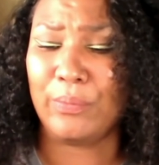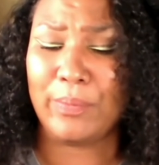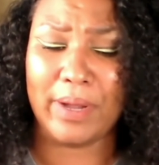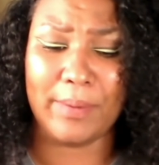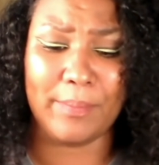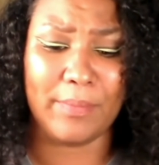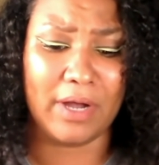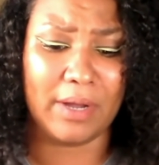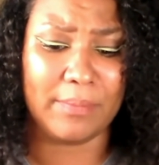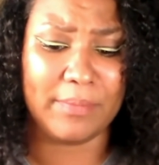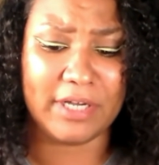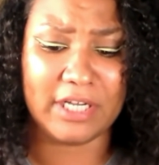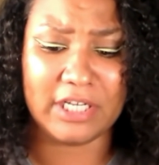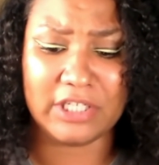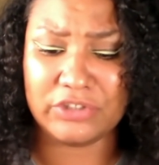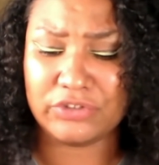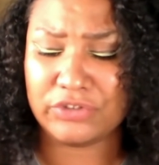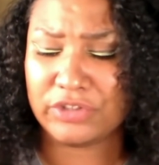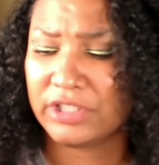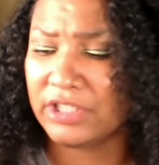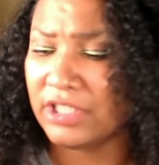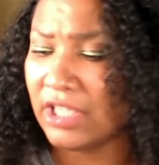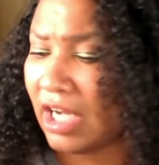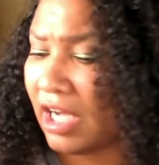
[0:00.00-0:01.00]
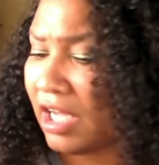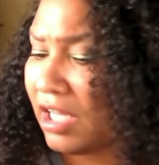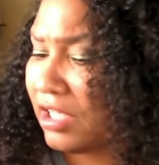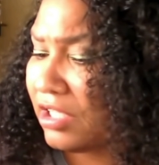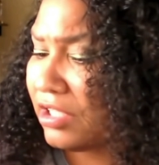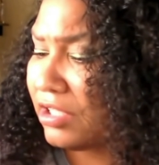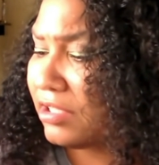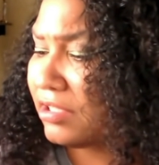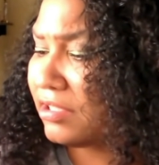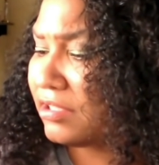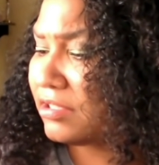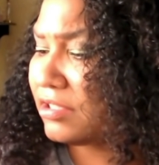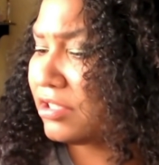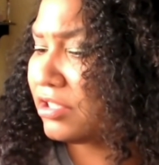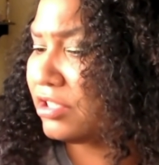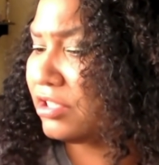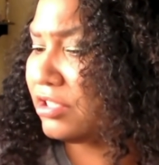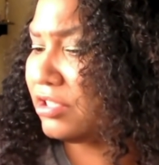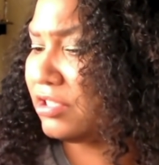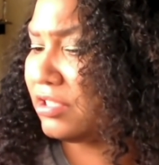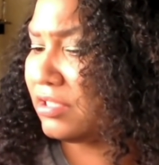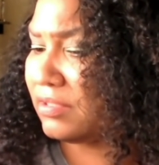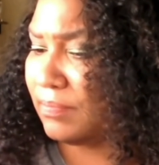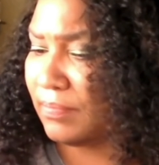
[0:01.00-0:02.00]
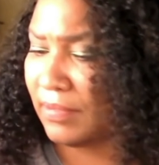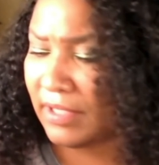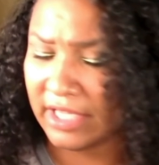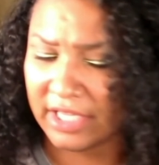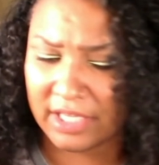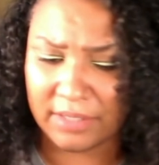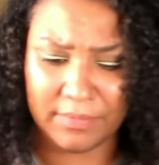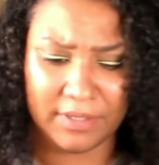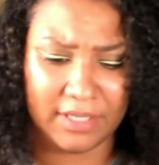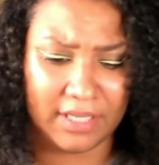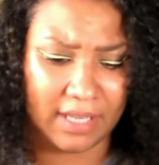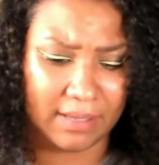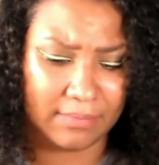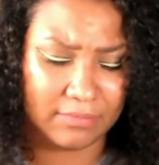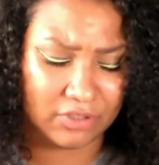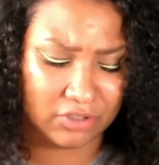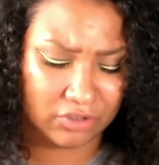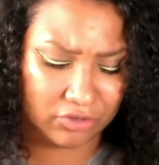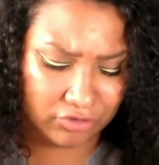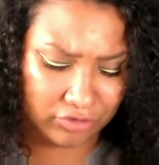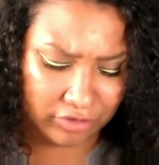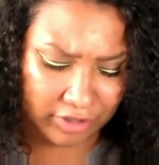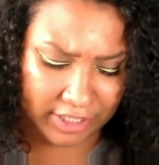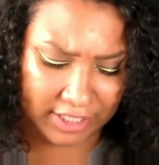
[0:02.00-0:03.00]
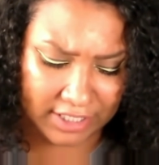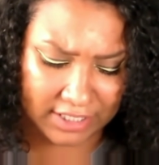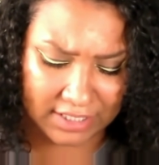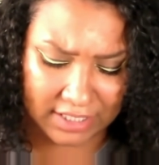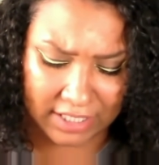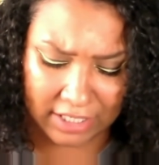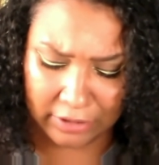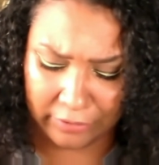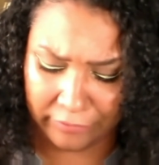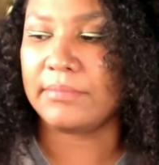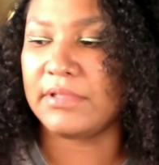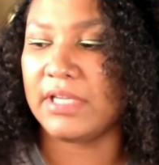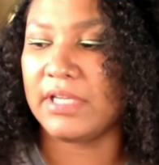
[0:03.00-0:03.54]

I owe my mom a $100. She's just bugging me. I'm stressed.